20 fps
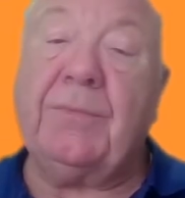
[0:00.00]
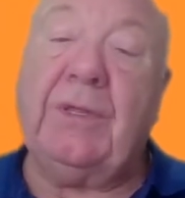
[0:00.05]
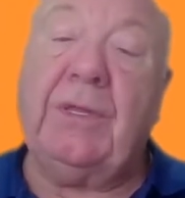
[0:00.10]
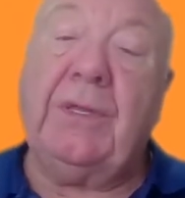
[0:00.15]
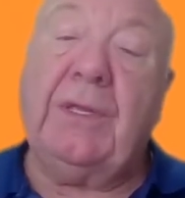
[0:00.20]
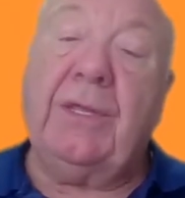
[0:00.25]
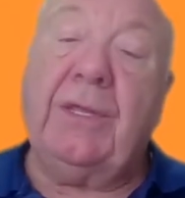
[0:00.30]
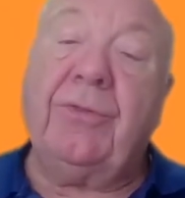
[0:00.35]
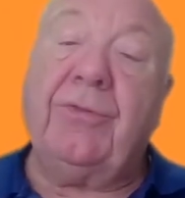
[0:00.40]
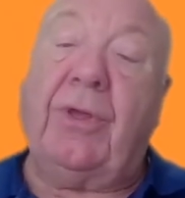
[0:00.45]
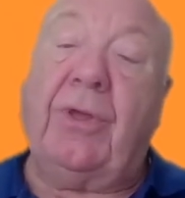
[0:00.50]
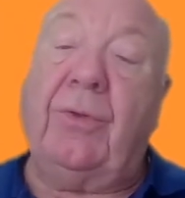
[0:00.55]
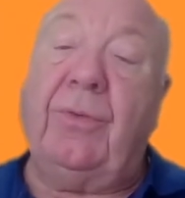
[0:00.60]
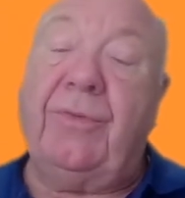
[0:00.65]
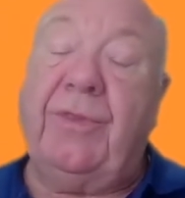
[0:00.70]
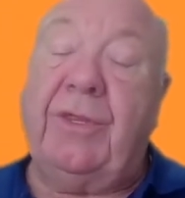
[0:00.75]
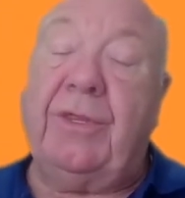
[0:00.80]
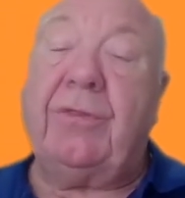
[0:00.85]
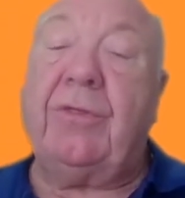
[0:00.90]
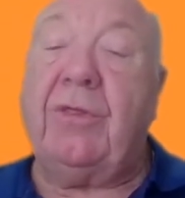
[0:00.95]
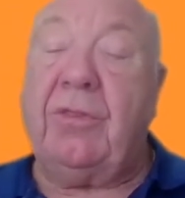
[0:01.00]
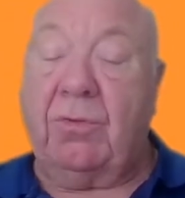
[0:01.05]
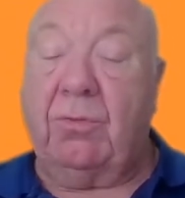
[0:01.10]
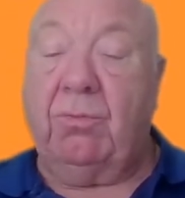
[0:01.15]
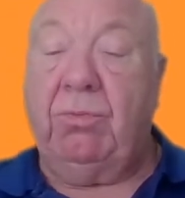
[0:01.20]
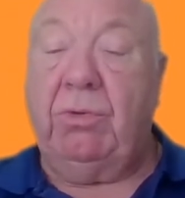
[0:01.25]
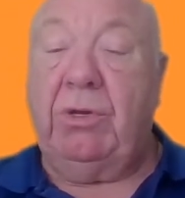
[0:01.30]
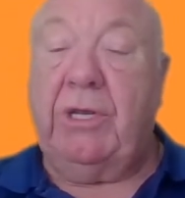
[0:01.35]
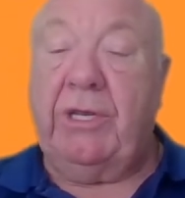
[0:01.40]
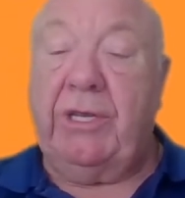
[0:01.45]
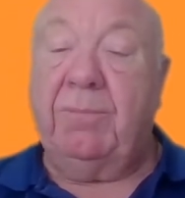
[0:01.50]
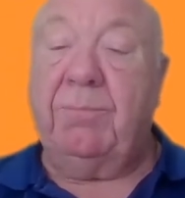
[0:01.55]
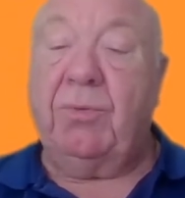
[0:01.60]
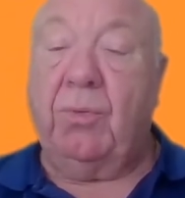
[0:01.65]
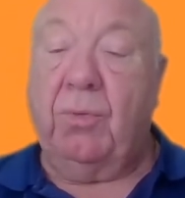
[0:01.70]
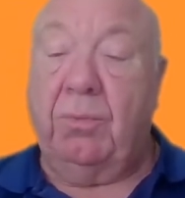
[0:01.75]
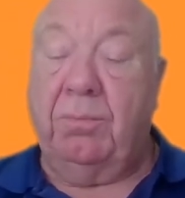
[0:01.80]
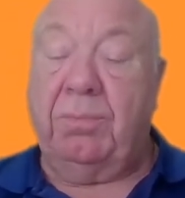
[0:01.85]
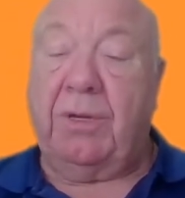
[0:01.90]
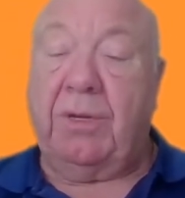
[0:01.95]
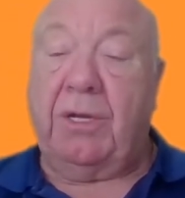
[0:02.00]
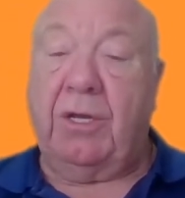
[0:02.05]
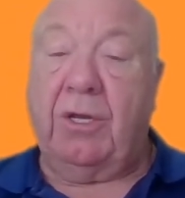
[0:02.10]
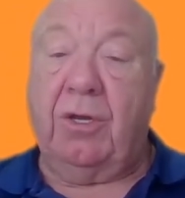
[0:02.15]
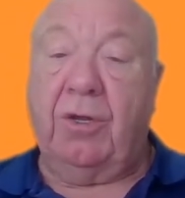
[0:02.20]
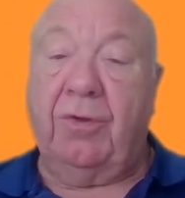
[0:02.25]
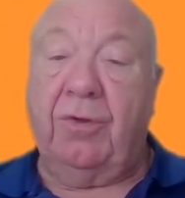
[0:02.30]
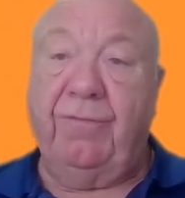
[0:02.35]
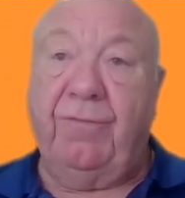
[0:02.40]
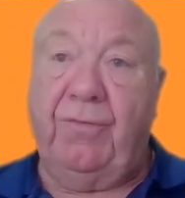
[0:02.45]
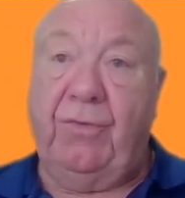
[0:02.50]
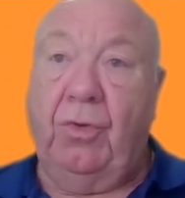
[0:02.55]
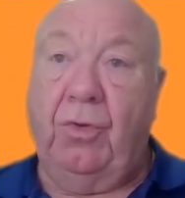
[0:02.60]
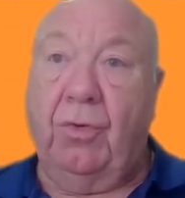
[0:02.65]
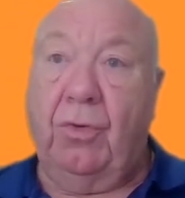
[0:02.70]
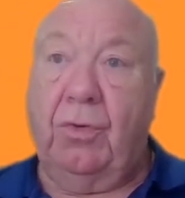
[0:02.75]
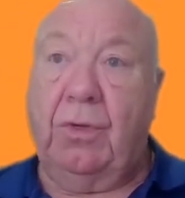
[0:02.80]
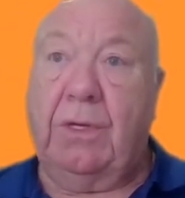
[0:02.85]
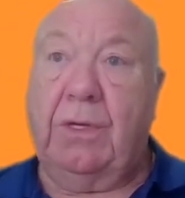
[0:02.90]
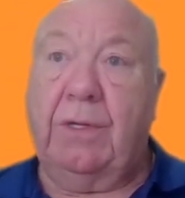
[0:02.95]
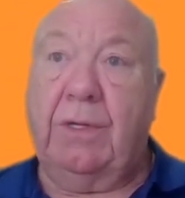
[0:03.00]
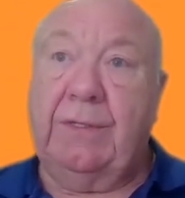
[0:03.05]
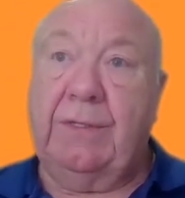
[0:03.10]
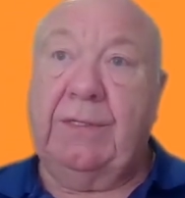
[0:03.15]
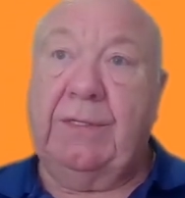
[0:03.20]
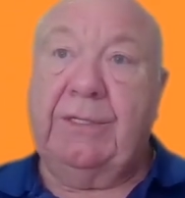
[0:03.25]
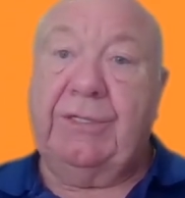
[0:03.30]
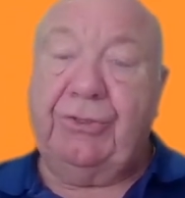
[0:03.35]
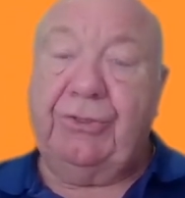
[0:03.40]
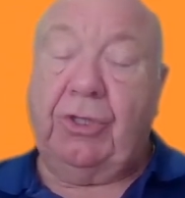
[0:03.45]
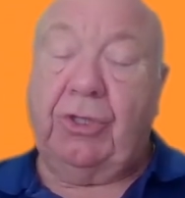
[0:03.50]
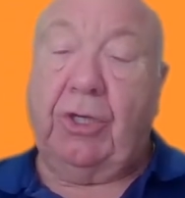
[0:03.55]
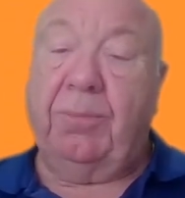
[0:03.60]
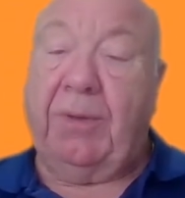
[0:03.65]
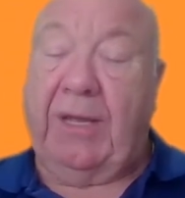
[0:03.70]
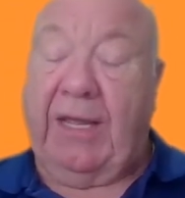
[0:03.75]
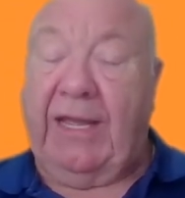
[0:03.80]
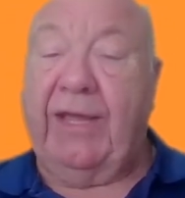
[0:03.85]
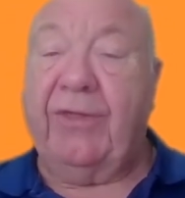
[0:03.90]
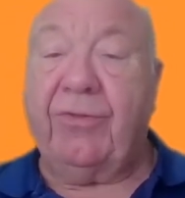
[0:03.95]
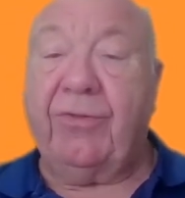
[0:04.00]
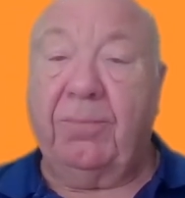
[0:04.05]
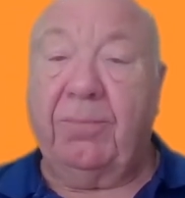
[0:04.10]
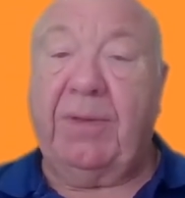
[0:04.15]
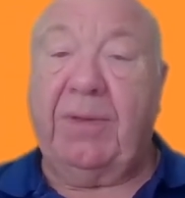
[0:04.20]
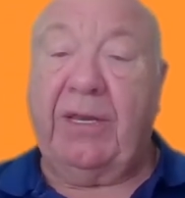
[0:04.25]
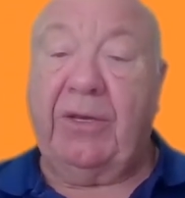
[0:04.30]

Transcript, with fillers: So this is a really important part of your job as a manual